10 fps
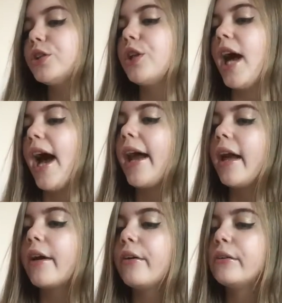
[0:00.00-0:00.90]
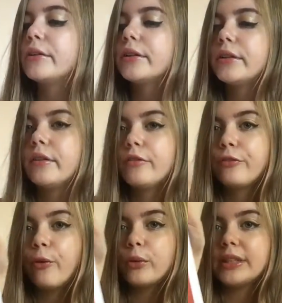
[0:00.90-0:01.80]
and I got
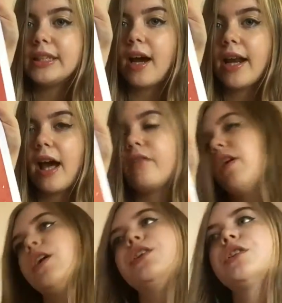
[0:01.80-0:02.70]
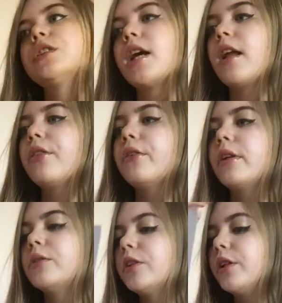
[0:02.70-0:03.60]
49 out of 100, and I thought
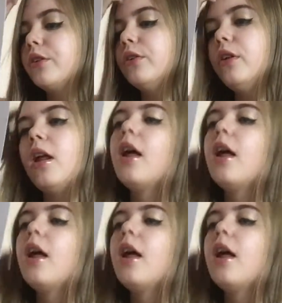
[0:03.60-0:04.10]
that was really cool